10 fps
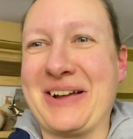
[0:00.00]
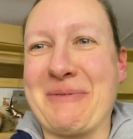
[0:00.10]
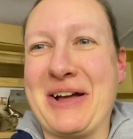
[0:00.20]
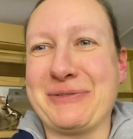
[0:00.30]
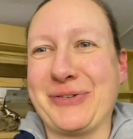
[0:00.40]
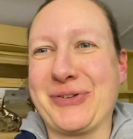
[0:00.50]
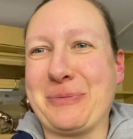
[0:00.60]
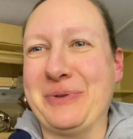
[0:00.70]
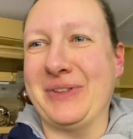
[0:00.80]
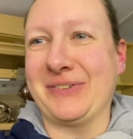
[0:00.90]
I might have to stop
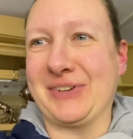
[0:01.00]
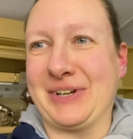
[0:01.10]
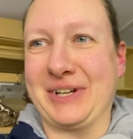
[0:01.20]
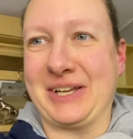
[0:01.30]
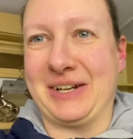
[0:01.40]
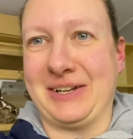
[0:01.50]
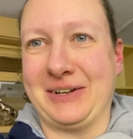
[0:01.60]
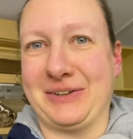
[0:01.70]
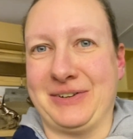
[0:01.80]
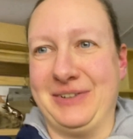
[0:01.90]
and then start again. Hang
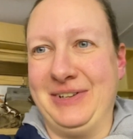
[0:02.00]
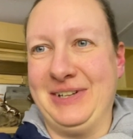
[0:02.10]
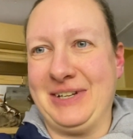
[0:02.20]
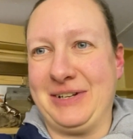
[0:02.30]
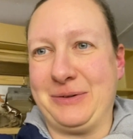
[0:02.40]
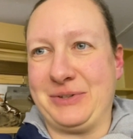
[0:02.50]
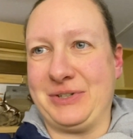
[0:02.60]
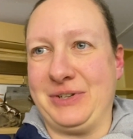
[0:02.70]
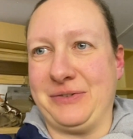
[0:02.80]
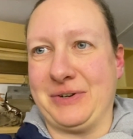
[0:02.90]
on. How do I
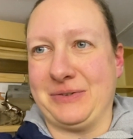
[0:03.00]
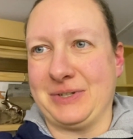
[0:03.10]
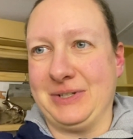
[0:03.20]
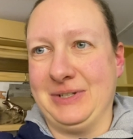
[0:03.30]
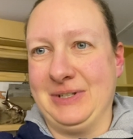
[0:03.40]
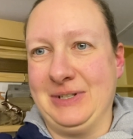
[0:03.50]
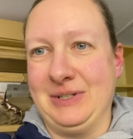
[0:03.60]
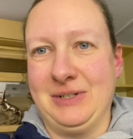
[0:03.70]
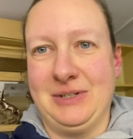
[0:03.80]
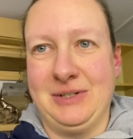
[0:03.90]
turn you round?
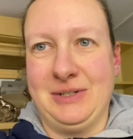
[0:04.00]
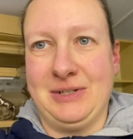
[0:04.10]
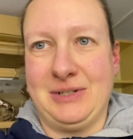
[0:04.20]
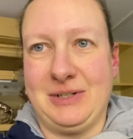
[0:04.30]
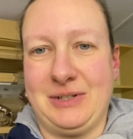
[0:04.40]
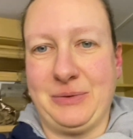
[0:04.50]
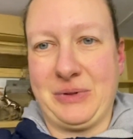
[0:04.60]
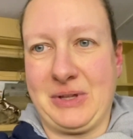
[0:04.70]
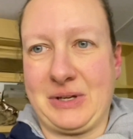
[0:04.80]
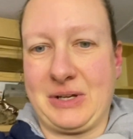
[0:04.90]
I don't
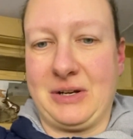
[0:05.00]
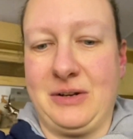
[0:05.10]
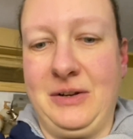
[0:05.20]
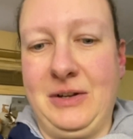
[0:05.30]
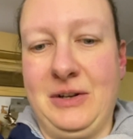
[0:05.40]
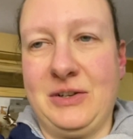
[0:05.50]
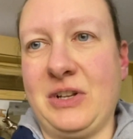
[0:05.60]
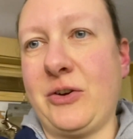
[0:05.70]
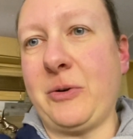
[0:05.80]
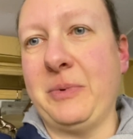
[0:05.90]
think I can. Shall I
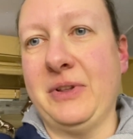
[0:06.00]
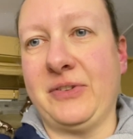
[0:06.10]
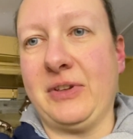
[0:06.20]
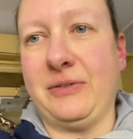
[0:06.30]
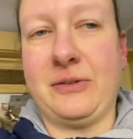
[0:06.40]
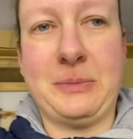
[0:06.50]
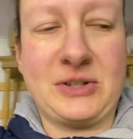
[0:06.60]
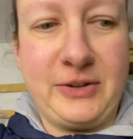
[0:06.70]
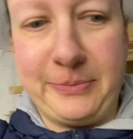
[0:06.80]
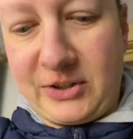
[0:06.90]
drop it and see if it
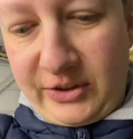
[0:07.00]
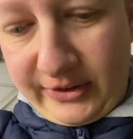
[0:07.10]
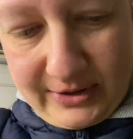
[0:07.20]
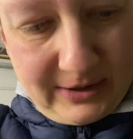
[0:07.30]
smashes?